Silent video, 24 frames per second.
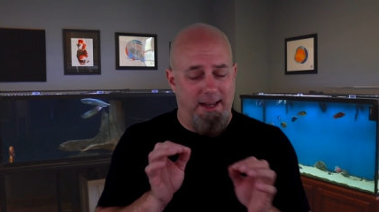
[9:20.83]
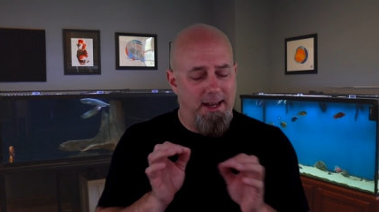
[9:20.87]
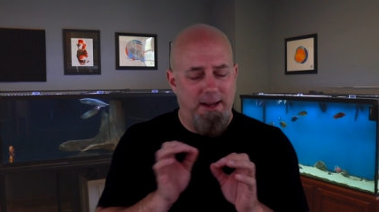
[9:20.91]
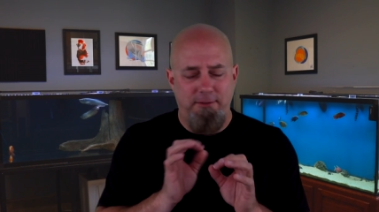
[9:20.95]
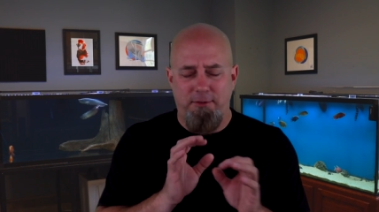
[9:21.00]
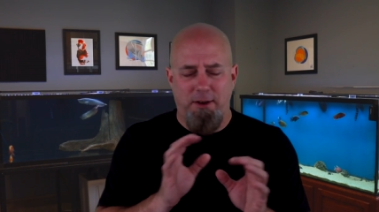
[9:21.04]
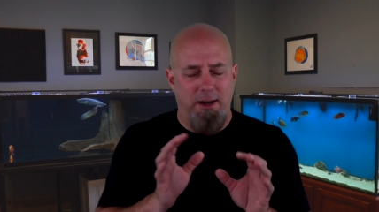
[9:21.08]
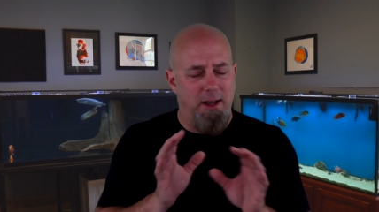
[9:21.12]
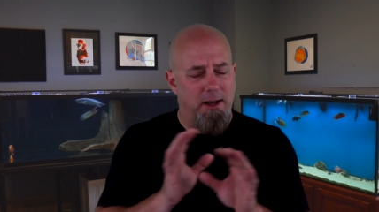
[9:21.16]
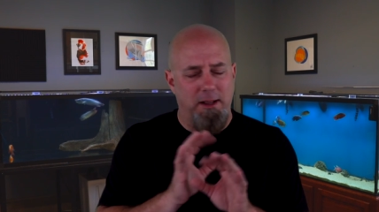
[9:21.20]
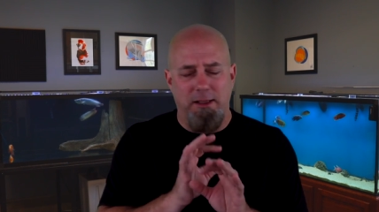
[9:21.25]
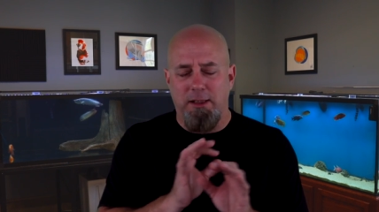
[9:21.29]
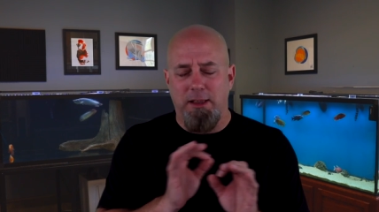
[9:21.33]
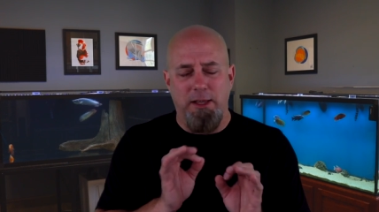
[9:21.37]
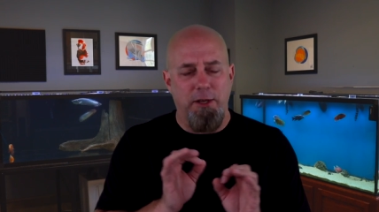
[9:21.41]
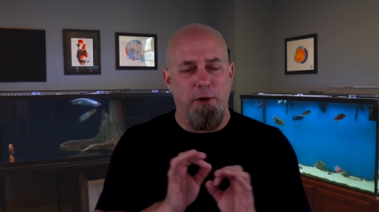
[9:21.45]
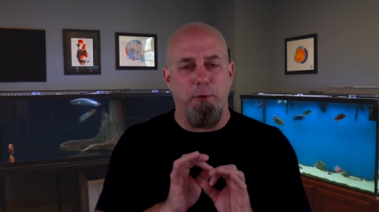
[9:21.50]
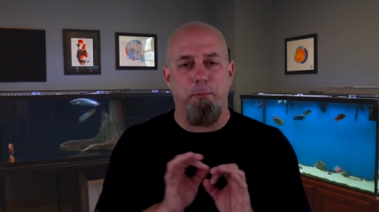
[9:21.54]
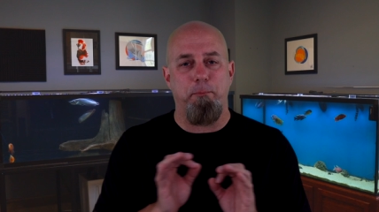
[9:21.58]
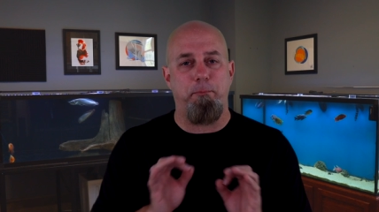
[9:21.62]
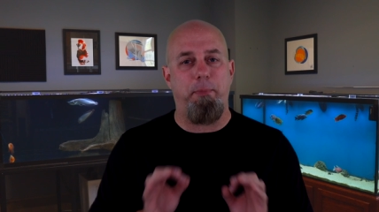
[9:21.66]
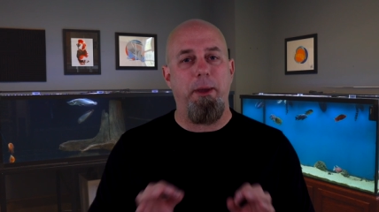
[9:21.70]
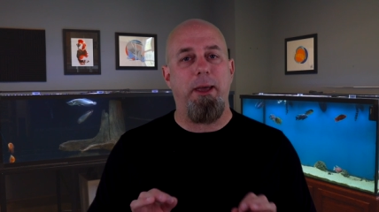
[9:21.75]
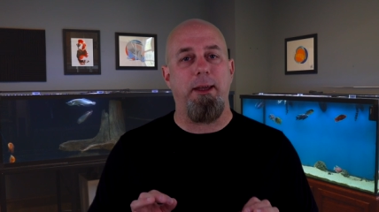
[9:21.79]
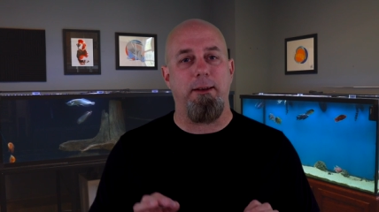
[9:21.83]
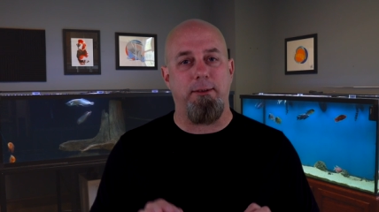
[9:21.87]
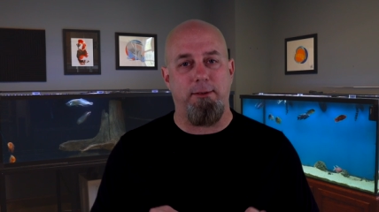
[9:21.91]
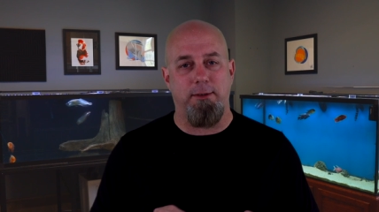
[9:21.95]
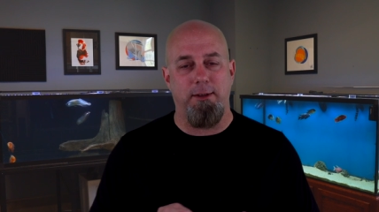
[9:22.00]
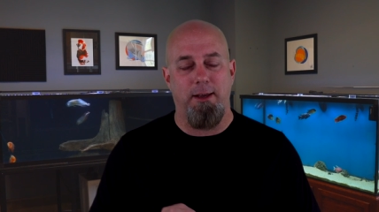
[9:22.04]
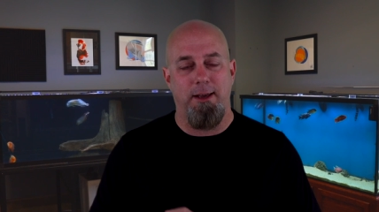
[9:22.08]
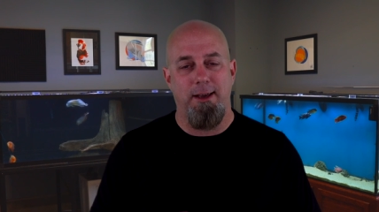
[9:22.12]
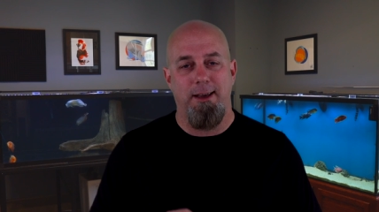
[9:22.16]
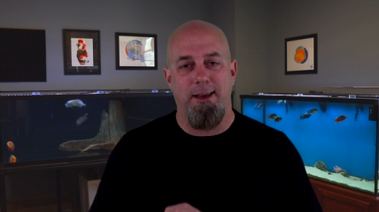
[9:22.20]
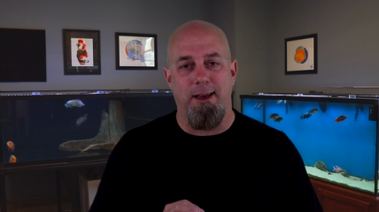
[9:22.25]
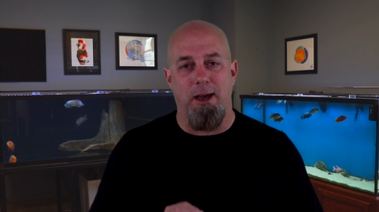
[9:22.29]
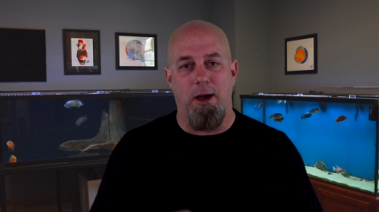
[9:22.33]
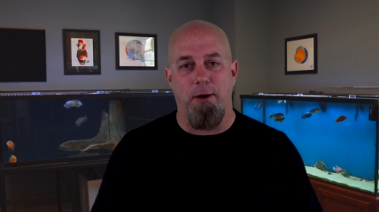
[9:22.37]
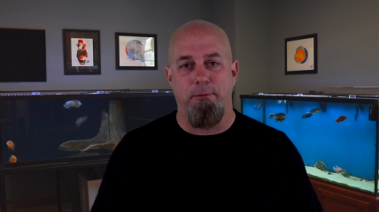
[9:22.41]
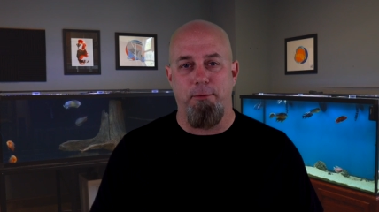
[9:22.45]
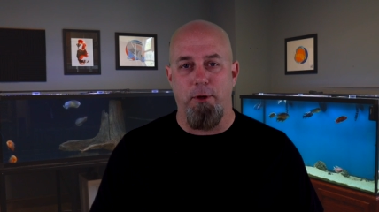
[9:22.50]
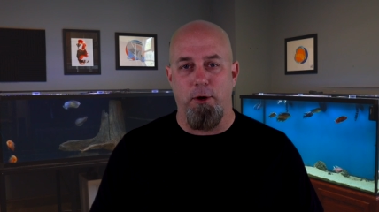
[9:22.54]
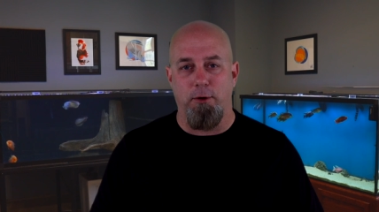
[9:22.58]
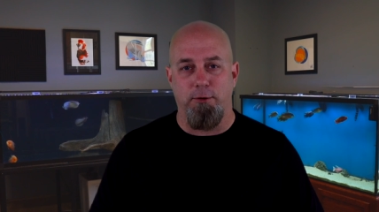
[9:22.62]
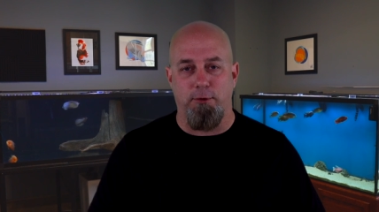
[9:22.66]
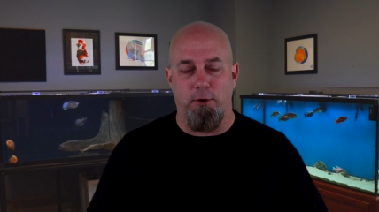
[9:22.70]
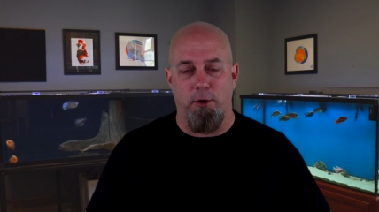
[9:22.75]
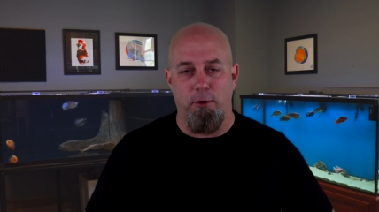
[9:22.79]
even a little bit of
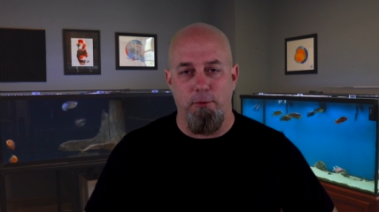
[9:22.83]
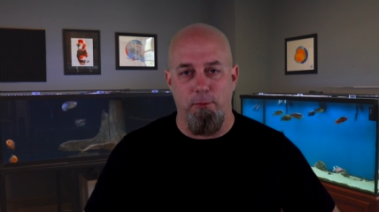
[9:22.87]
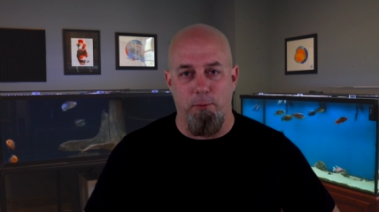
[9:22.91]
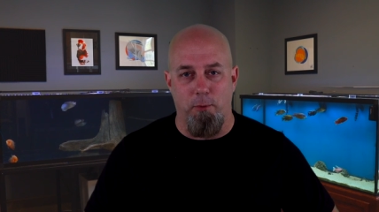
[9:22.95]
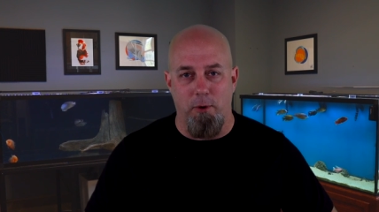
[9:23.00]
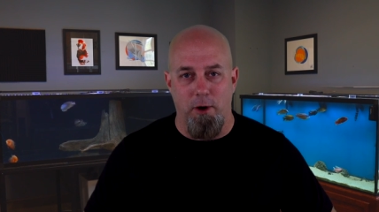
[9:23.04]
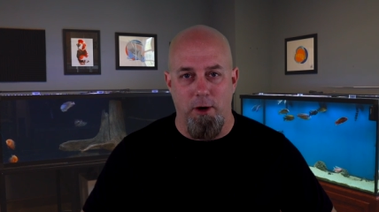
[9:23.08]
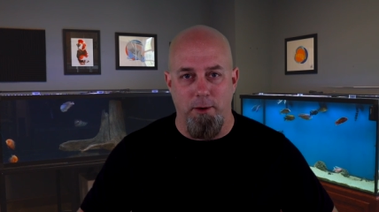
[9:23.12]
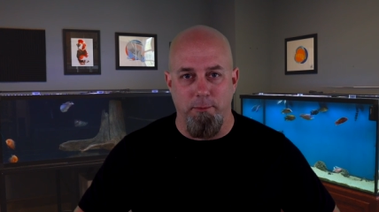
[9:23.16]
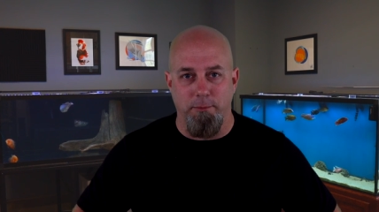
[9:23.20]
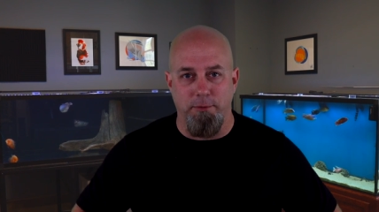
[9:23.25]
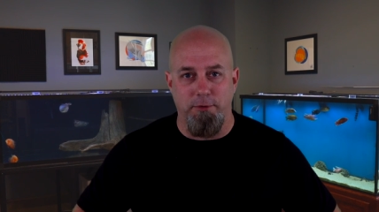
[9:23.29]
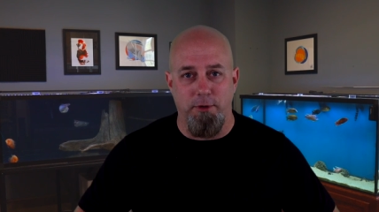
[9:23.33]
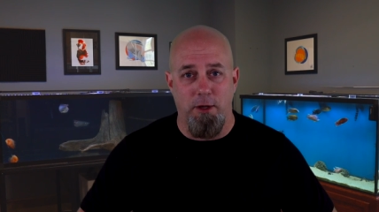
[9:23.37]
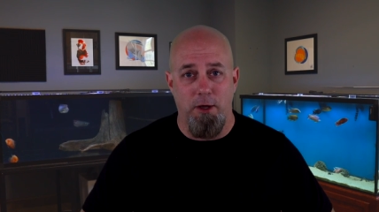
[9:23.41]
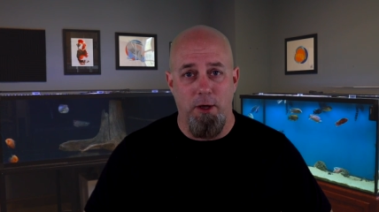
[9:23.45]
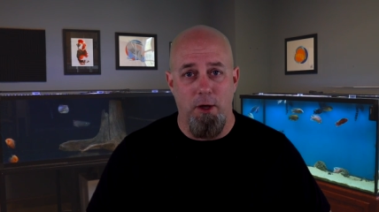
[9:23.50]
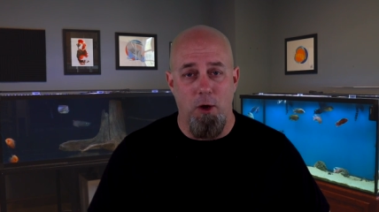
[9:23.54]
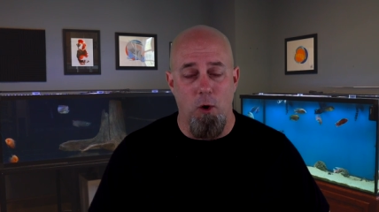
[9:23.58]
those earthworms